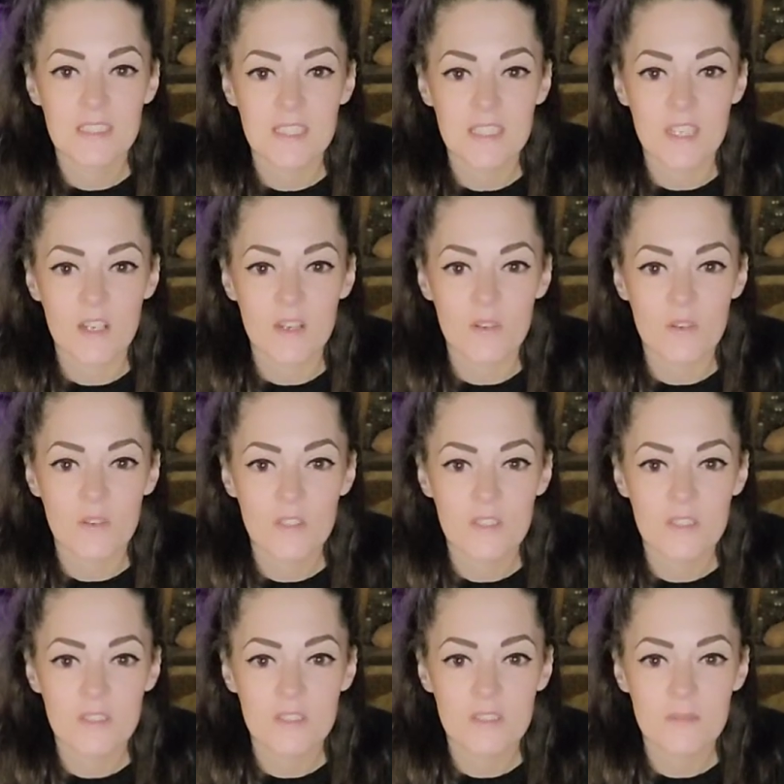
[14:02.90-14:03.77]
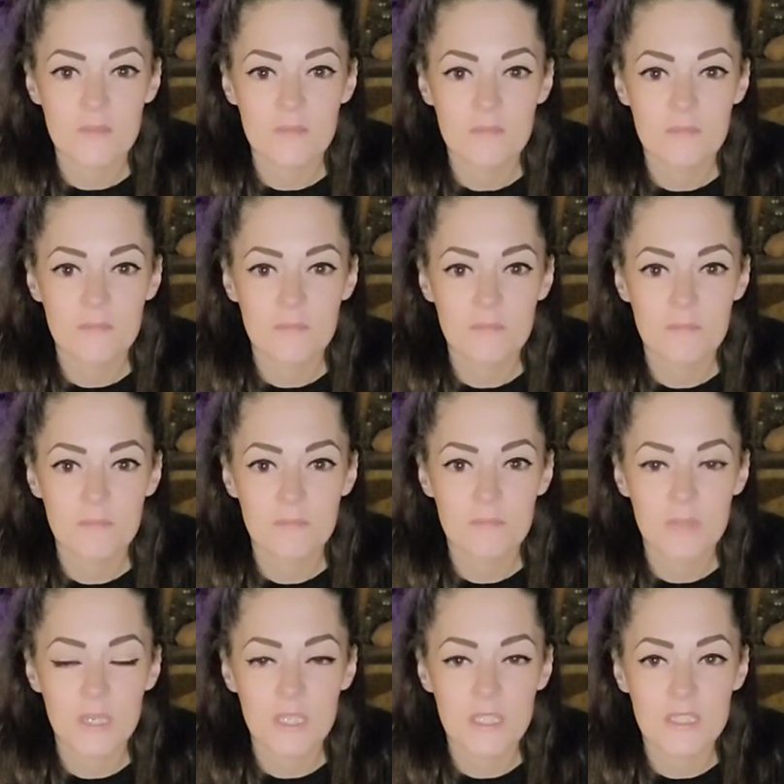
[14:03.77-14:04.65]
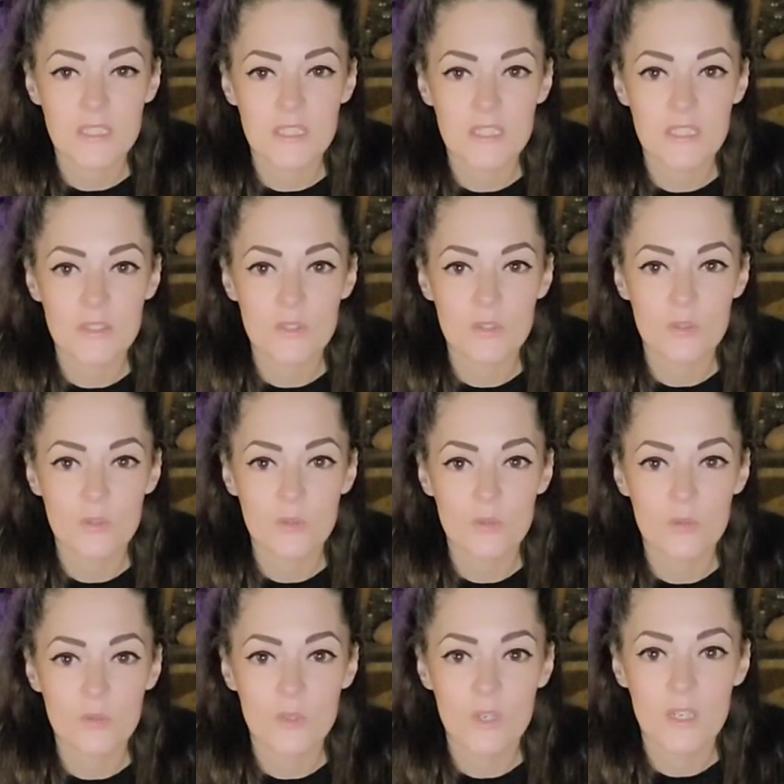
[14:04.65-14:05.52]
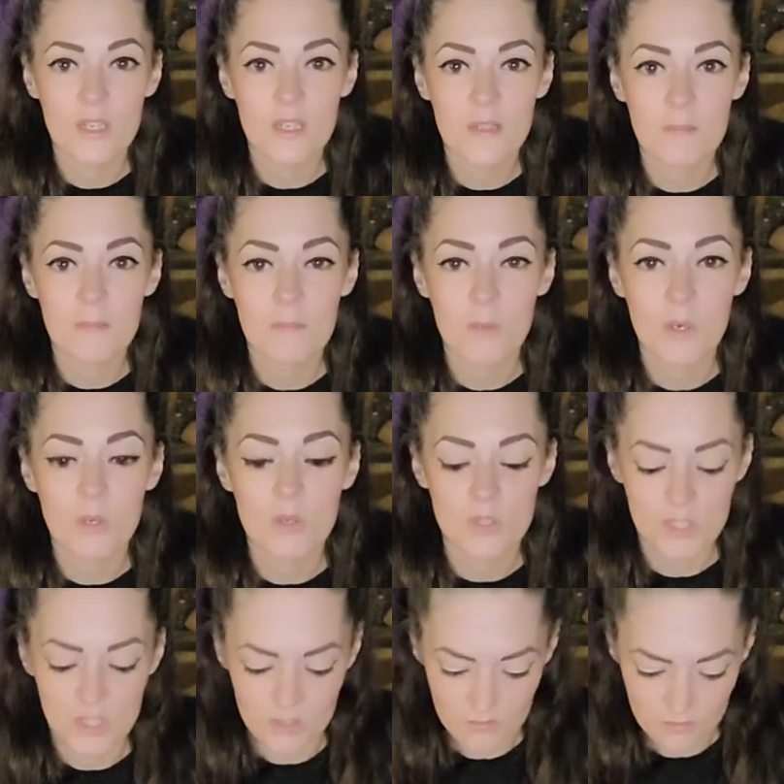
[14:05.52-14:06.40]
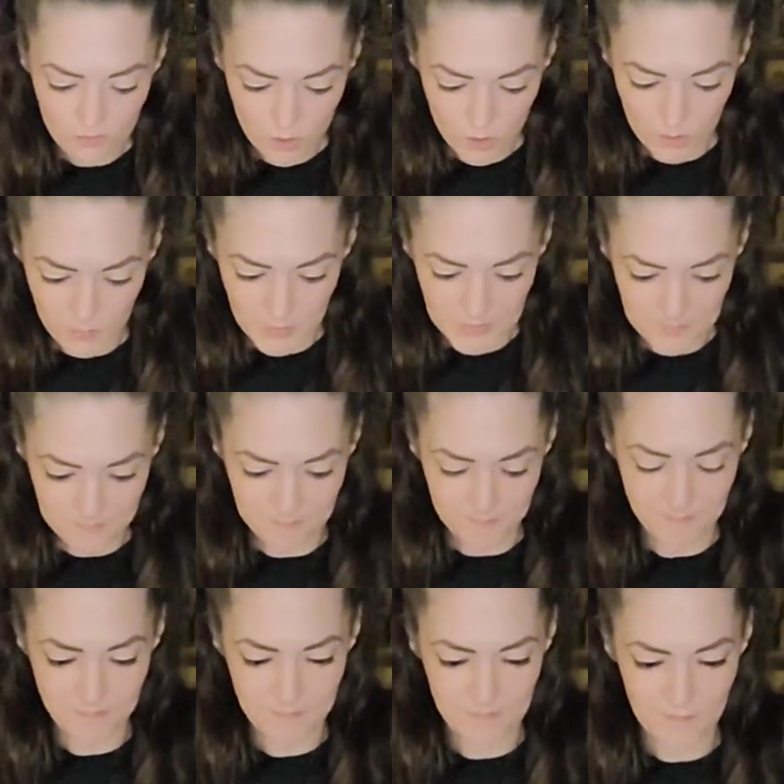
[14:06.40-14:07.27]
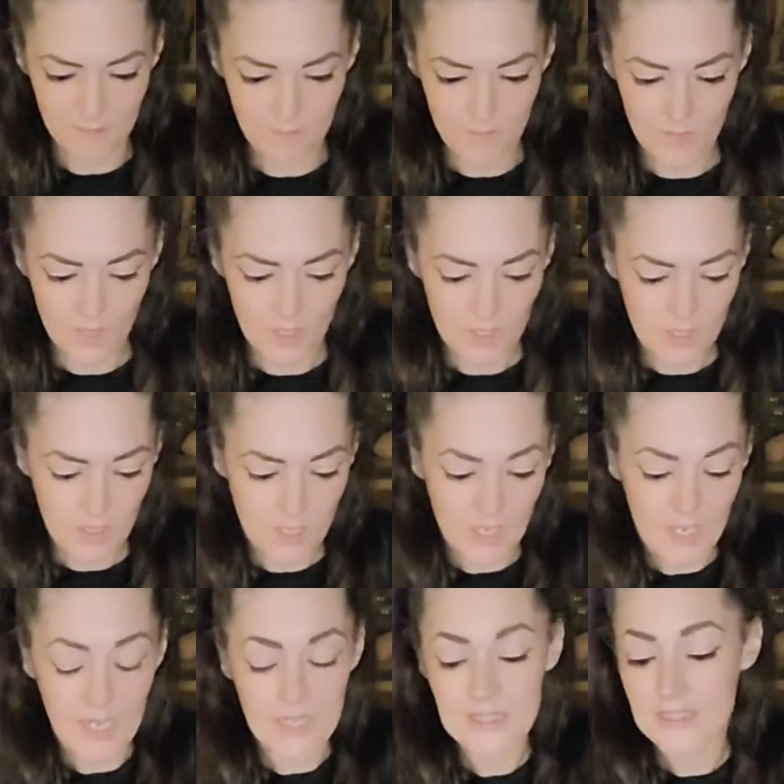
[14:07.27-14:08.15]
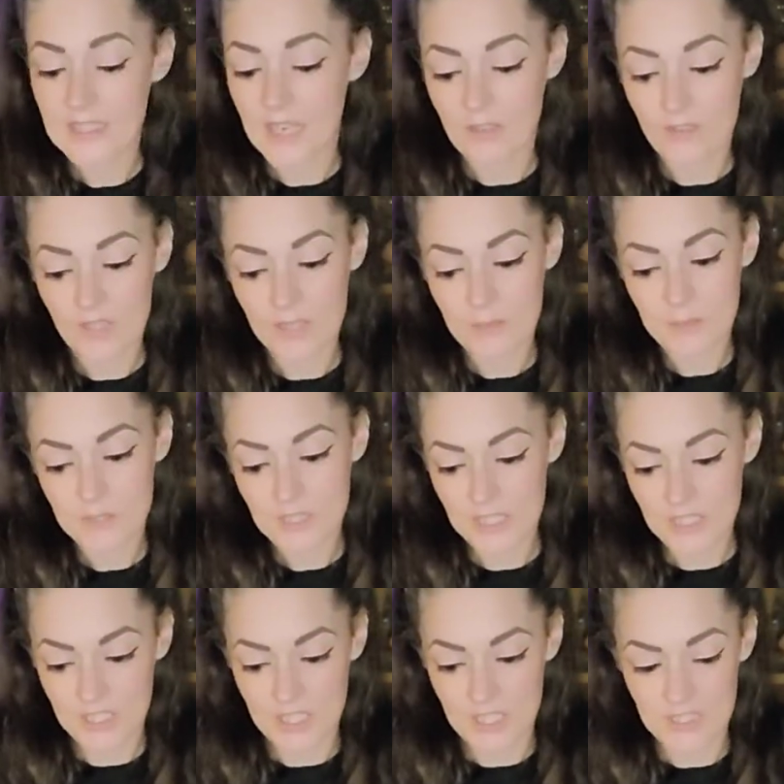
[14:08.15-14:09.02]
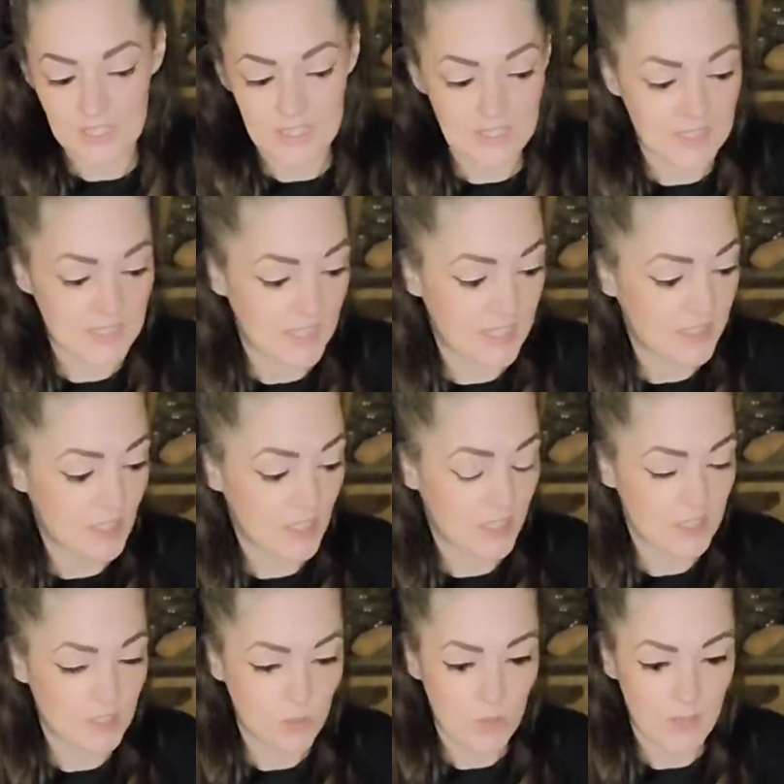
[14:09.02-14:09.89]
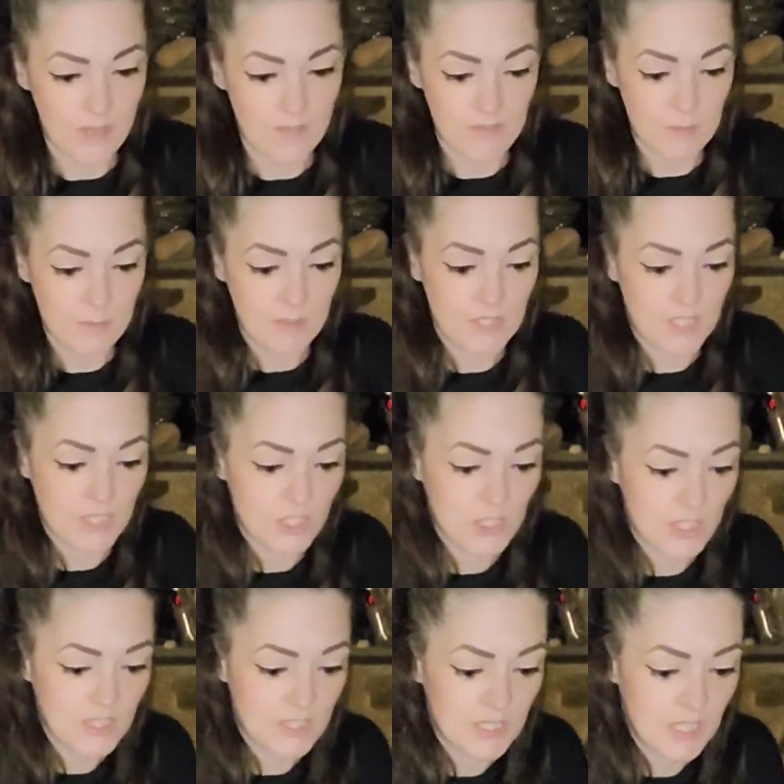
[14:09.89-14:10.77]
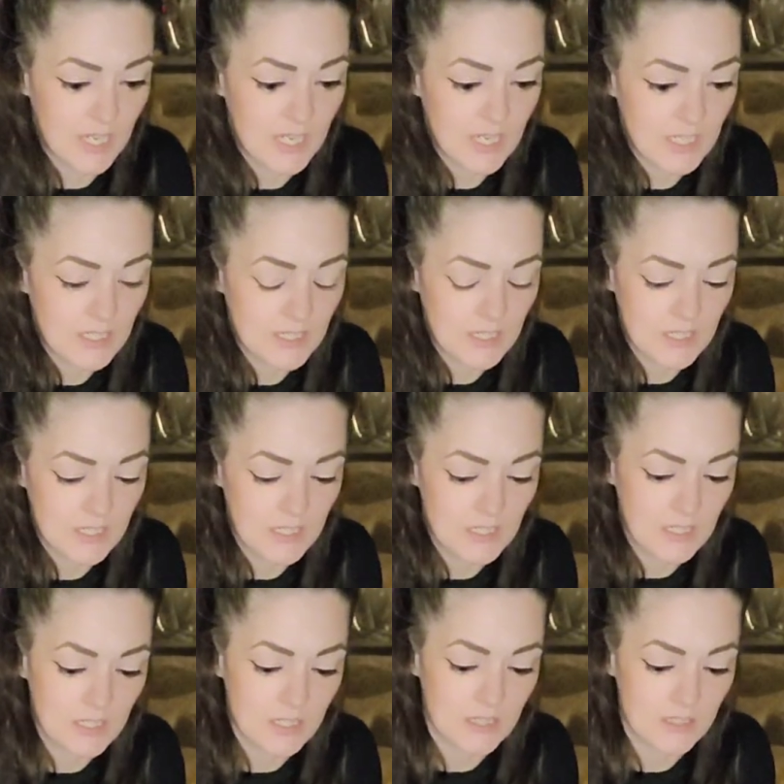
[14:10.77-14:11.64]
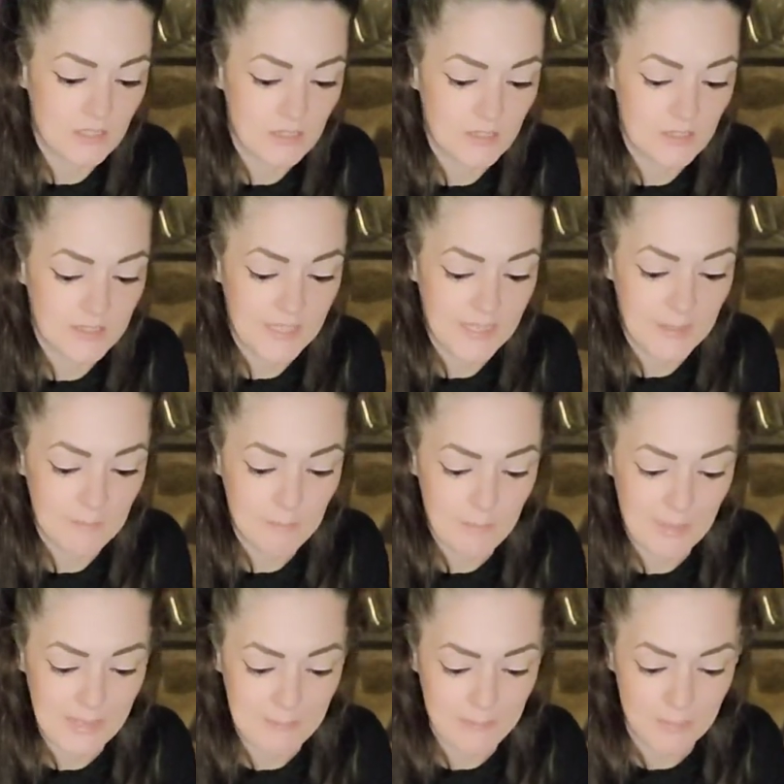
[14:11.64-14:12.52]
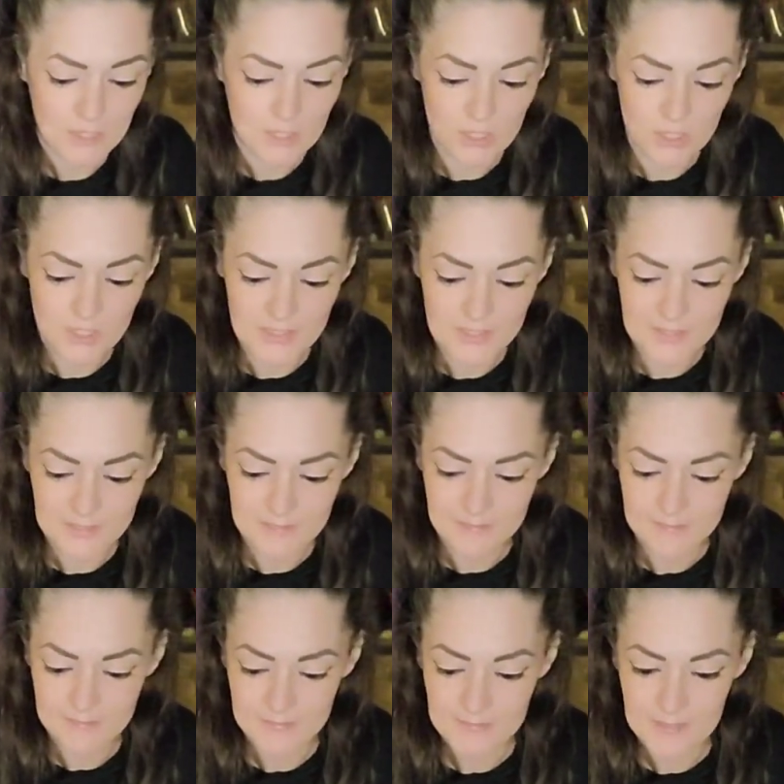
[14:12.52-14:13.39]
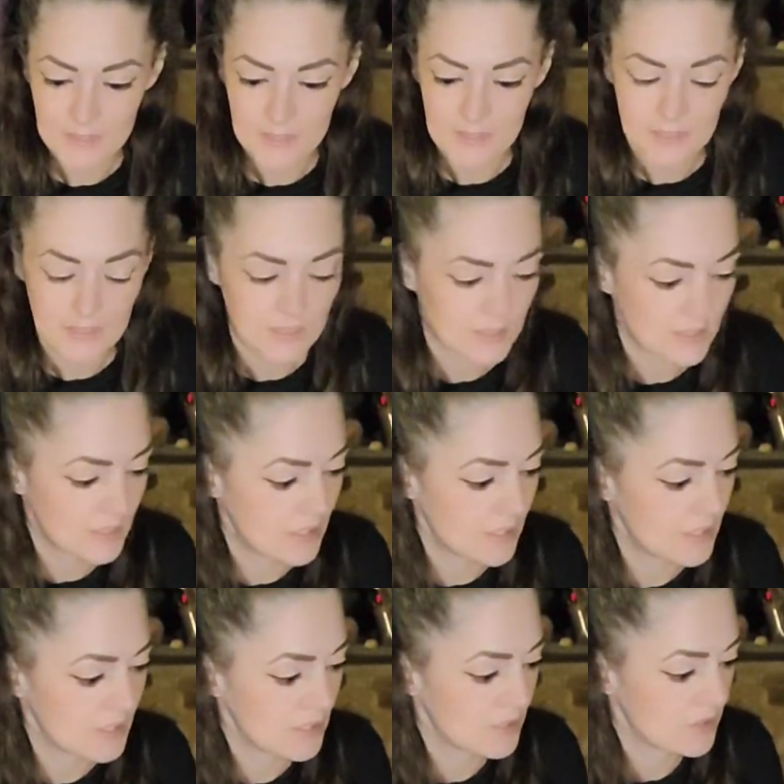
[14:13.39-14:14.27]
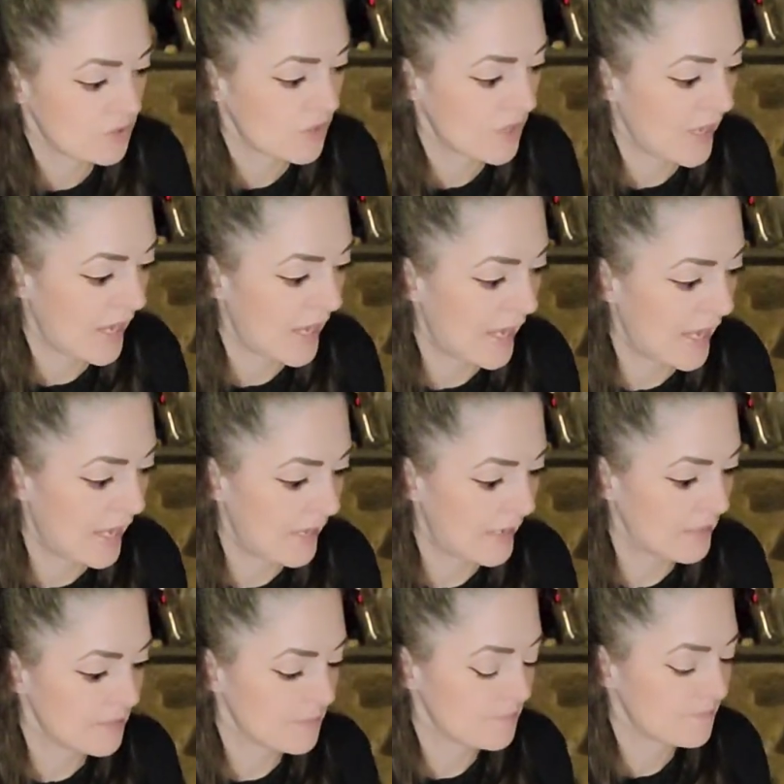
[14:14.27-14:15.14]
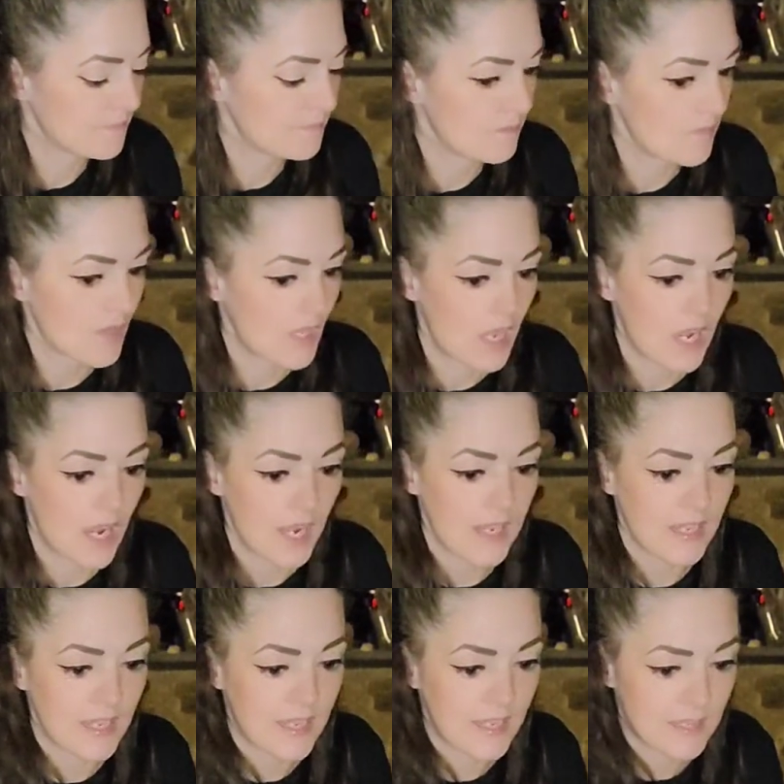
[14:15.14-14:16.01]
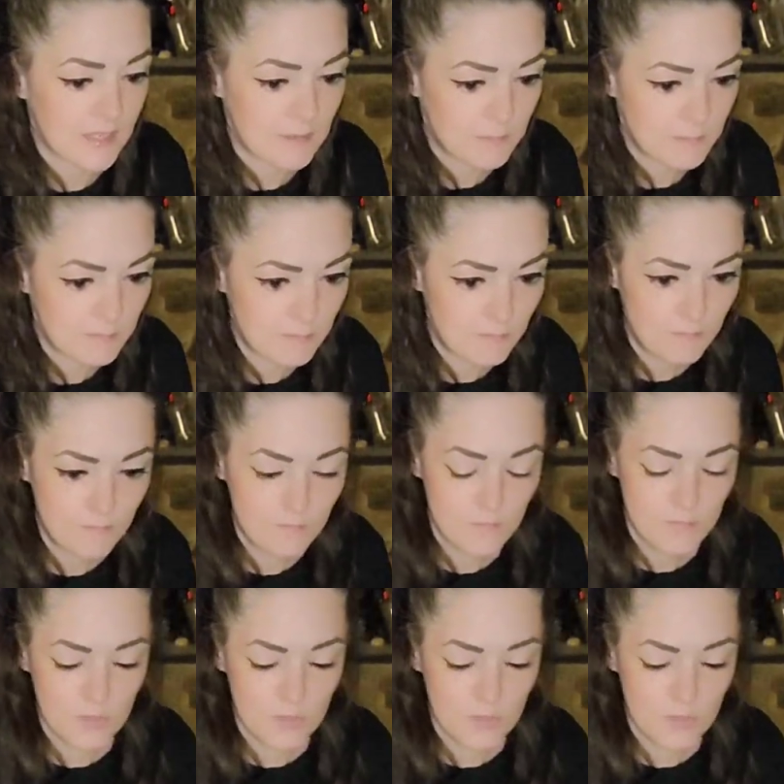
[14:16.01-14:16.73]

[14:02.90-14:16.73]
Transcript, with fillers: you know, put it into motion for me. I did not write a petition on the inside. I do have the petition on the little name papers. Okay. I am